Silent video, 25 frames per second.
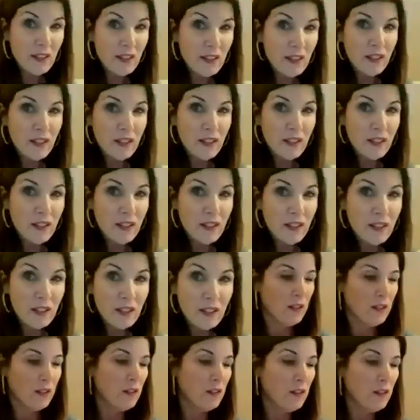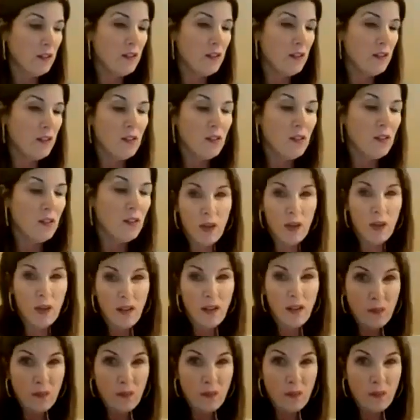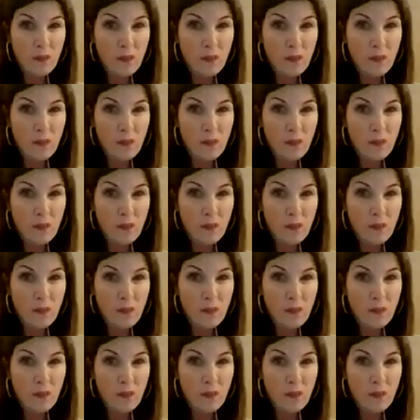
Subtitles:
I wonder if you know what it is. Does anyone know what it is?